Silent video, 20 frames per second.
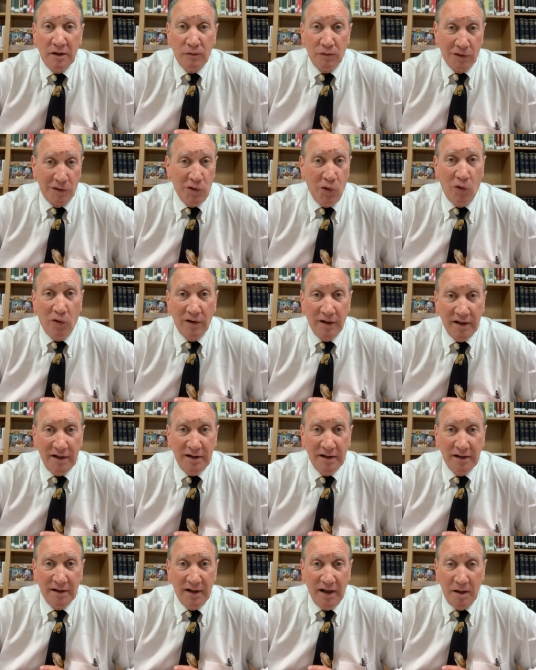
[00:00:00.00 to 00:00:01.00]

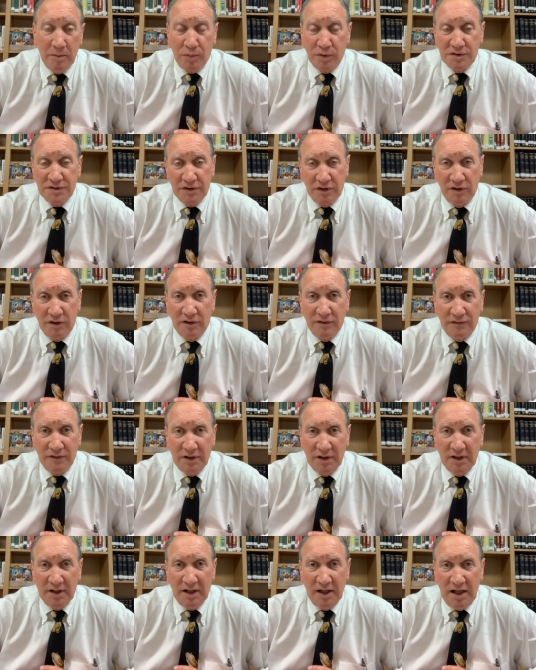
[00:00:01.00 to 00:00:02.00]
recorded, and
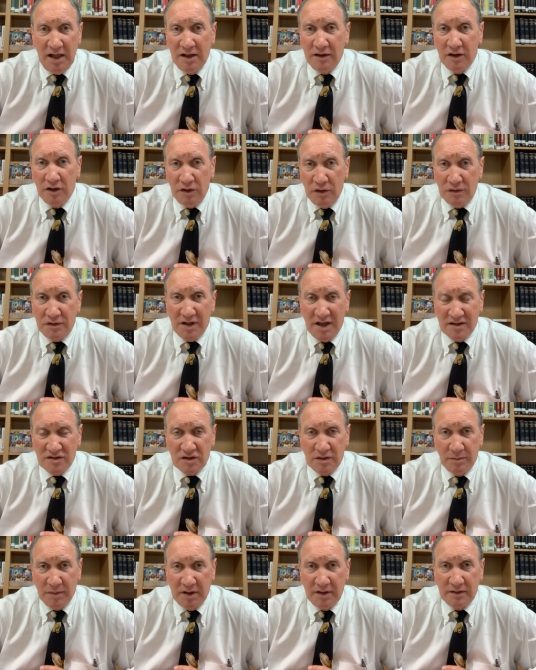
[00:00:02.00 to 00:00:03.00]
preserved in the New
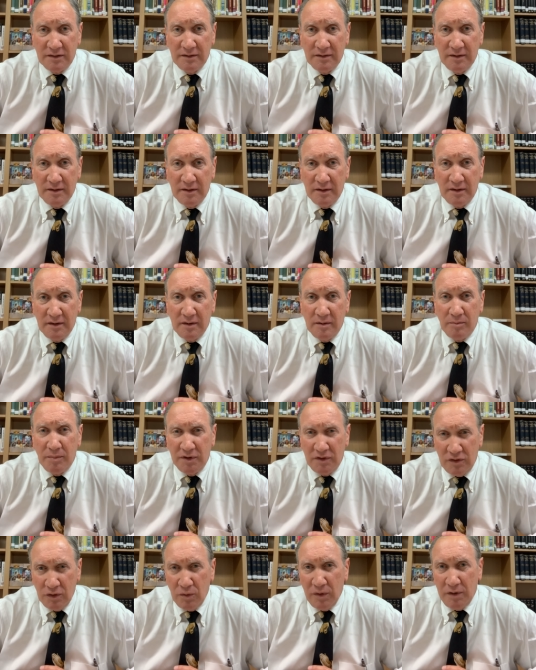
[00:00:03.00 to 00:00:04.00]
Testament
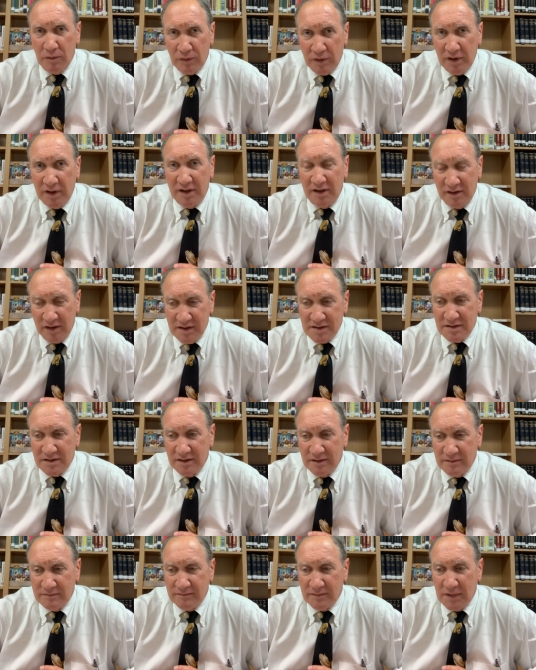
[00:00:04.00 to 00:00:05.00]
but do we really
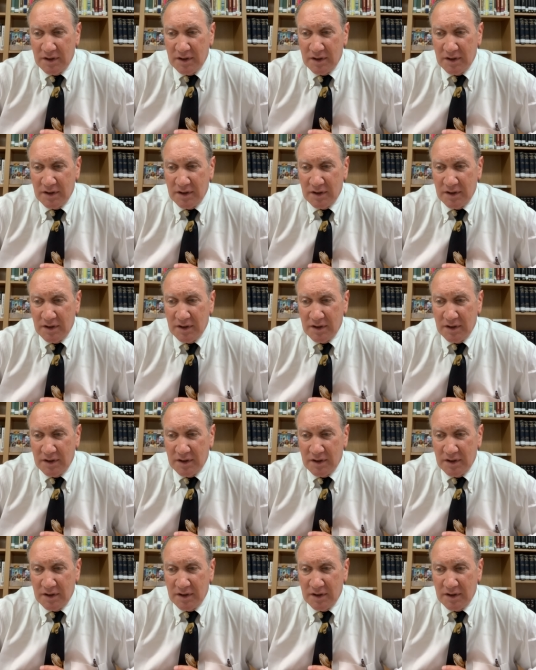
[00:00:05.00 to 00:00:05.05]
listen?